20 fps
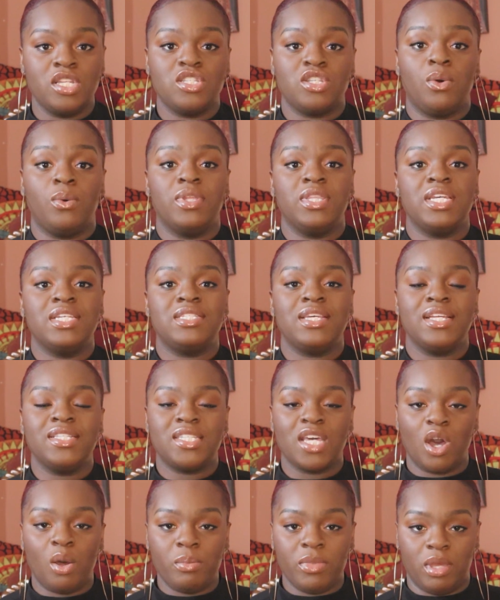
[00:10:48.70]
So when they
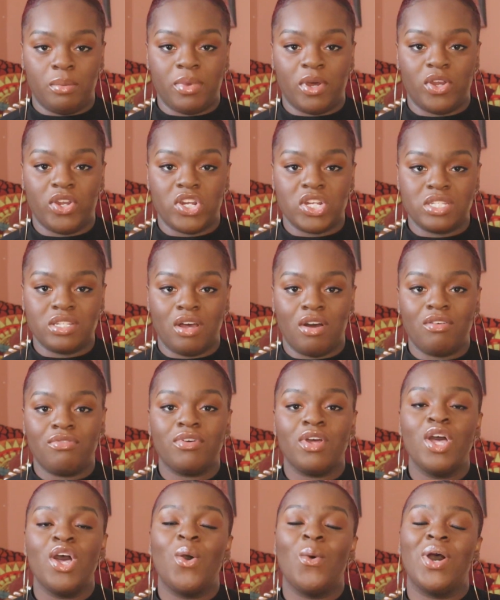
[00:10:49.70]
say tell me about
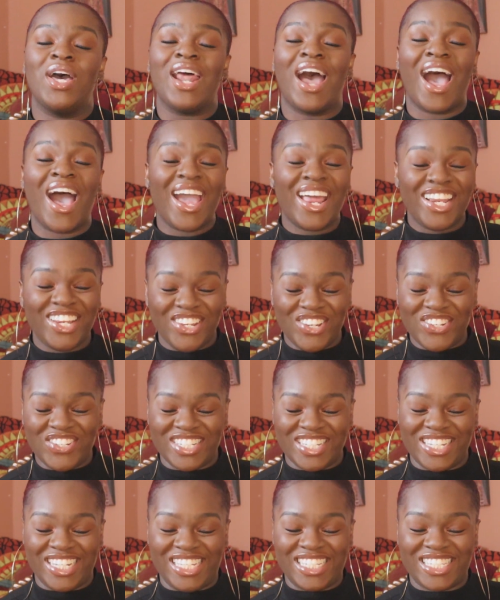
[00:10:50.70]
yourself, what I
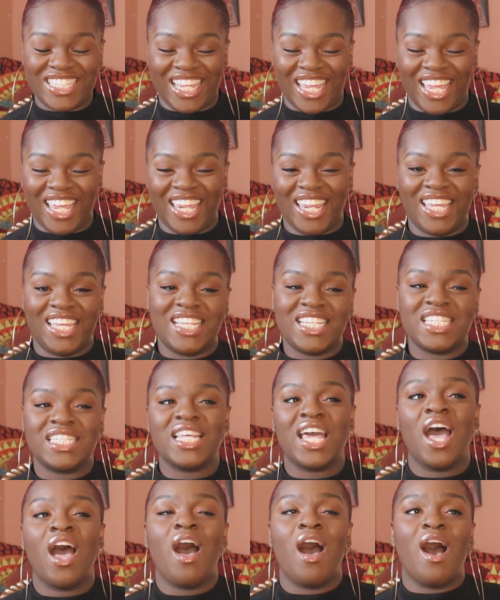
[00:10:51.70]
usually say
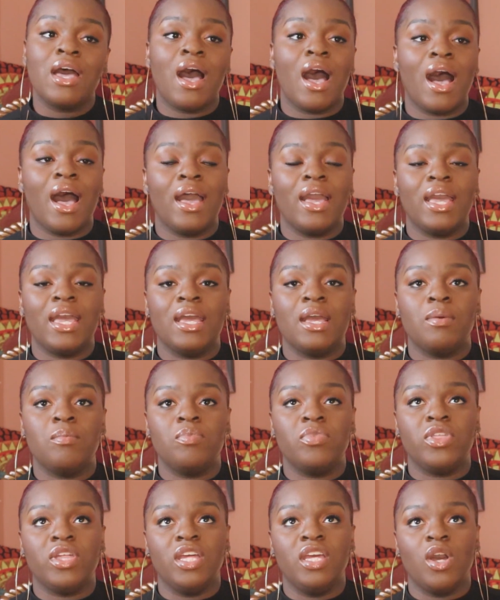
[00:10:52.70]
is I
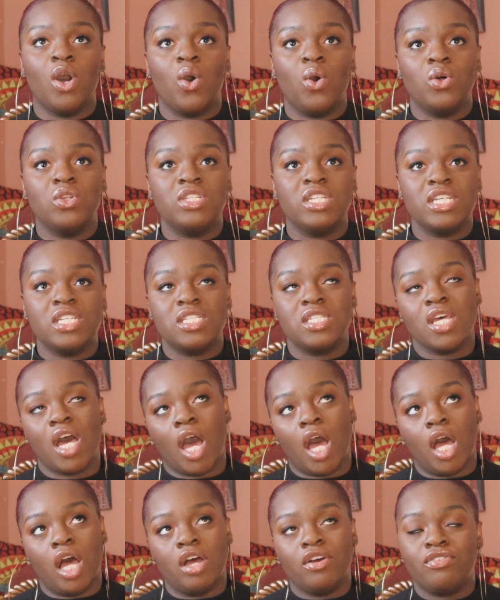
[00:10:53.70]
am the
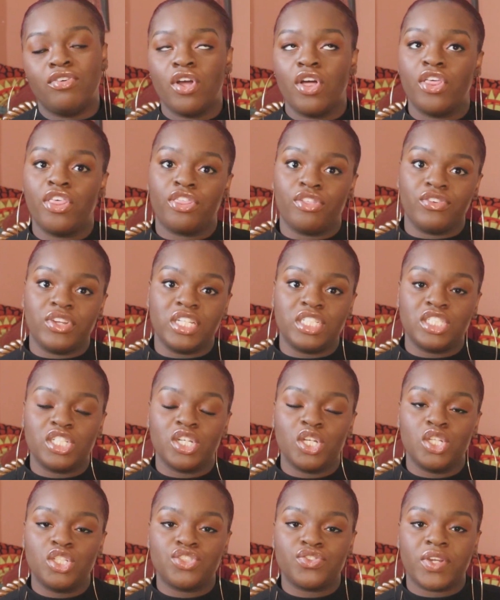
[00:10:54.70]
oldest of 3
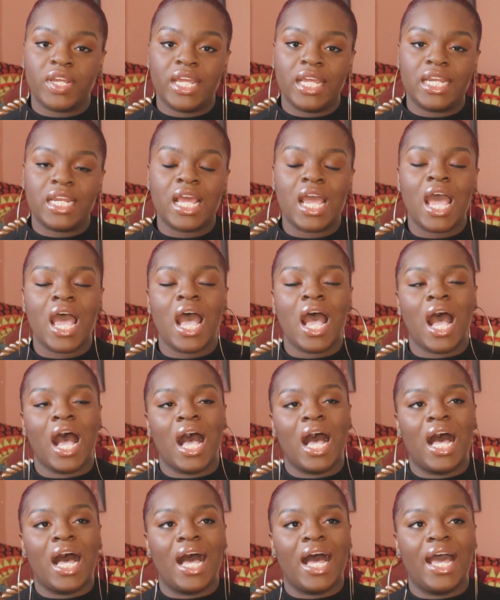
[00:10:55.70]
children.
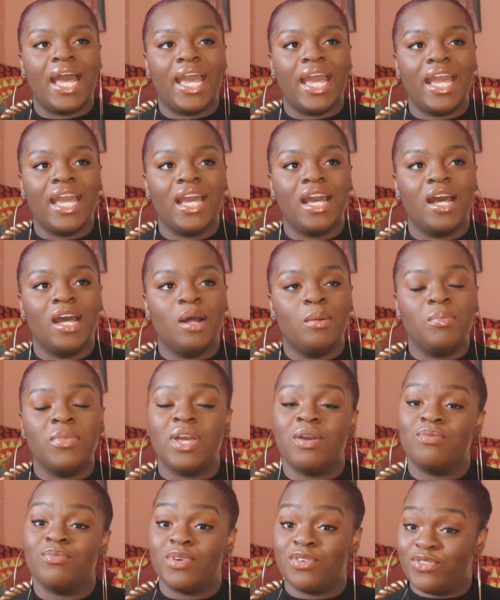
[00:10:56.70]
I
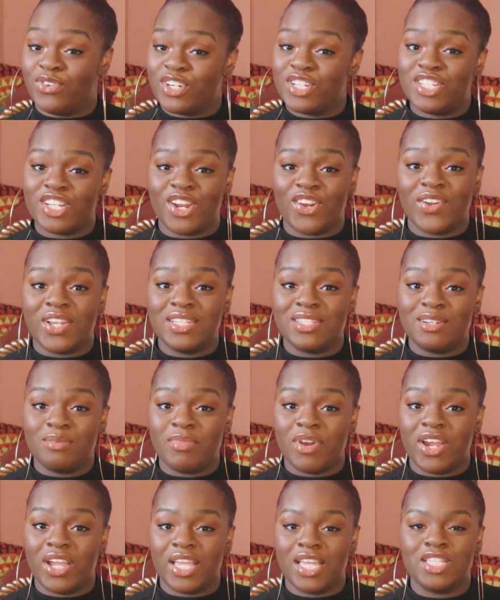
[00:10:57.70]
am a first generation
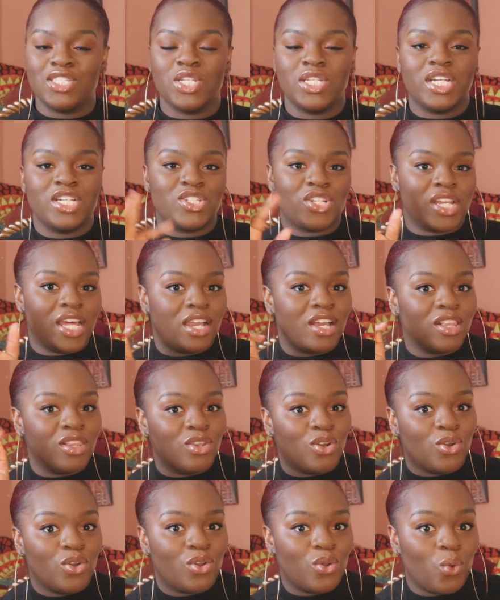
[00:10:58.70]
American, so there's a like
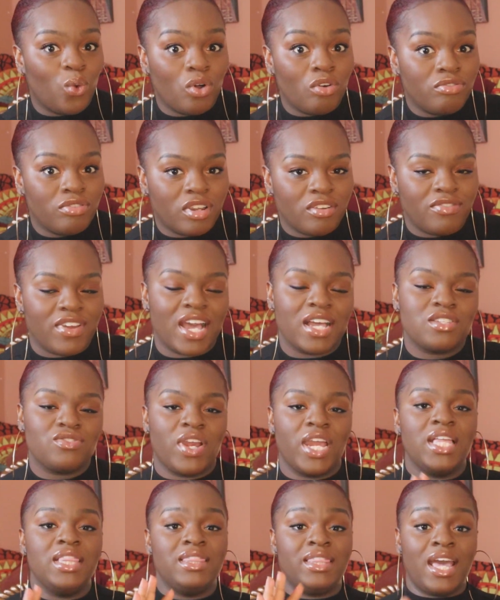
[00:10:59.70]
little cool fun facts,
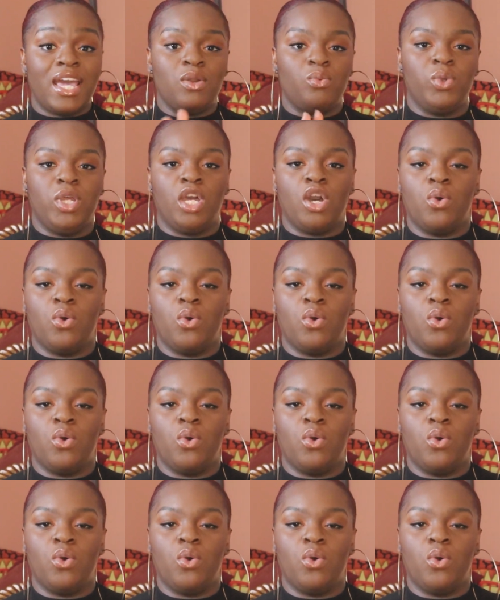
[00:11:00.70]
right? Then we